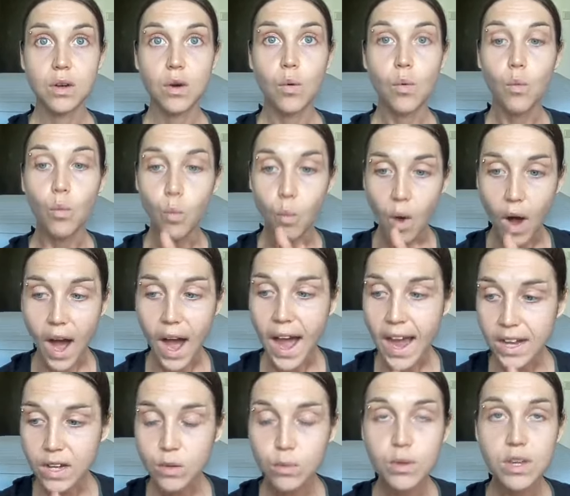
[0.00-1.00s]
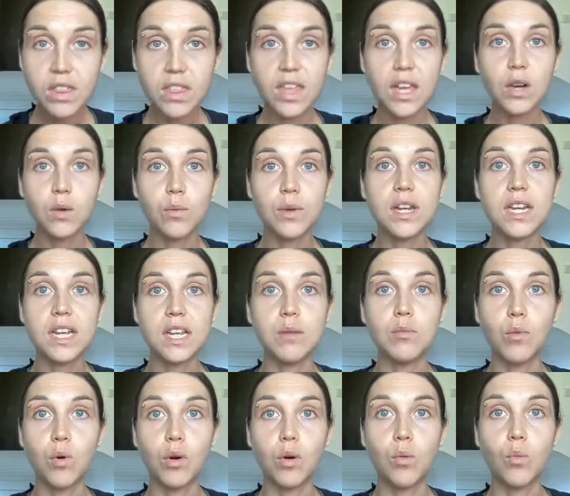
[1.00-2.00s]
Why do we think we need
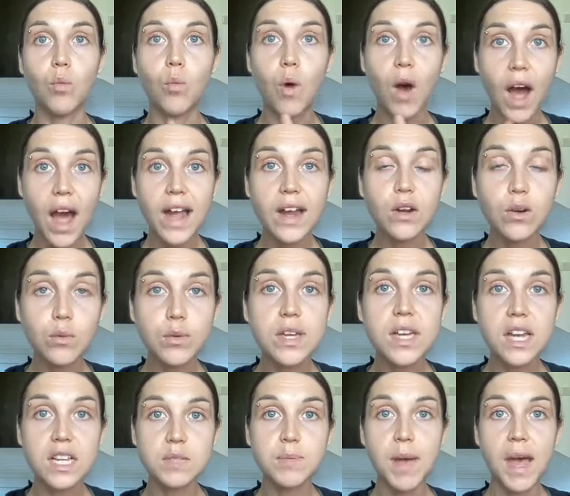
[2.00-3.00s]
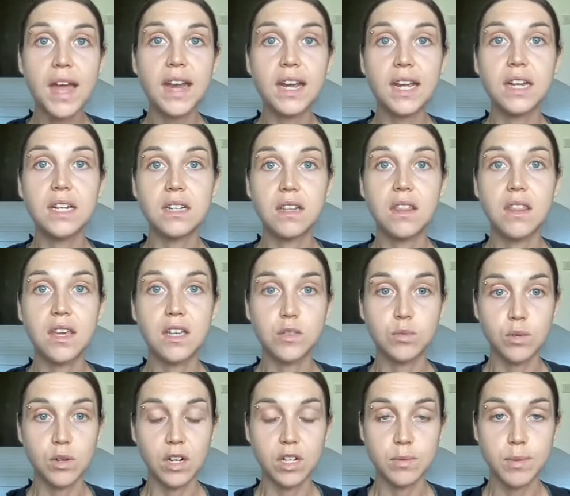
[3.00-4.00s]
more? Why are we expanding into the things
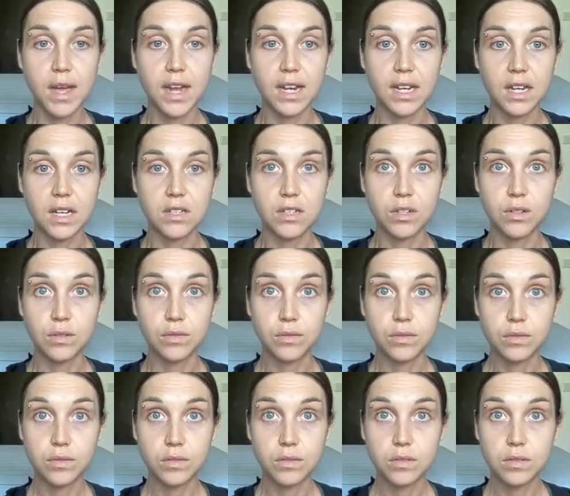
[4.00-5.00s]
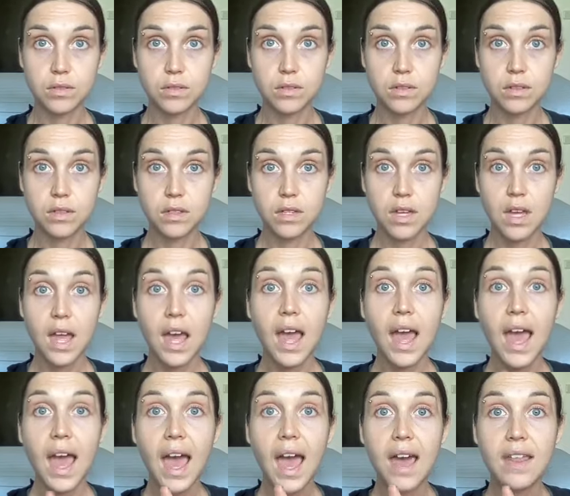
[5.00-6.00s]
we're expanding into?
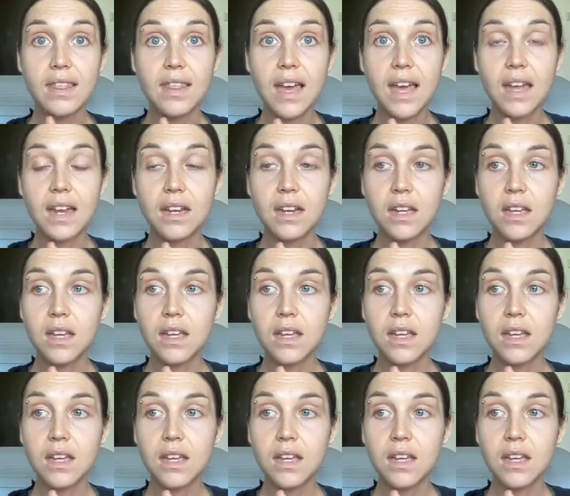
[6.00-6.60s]
And then,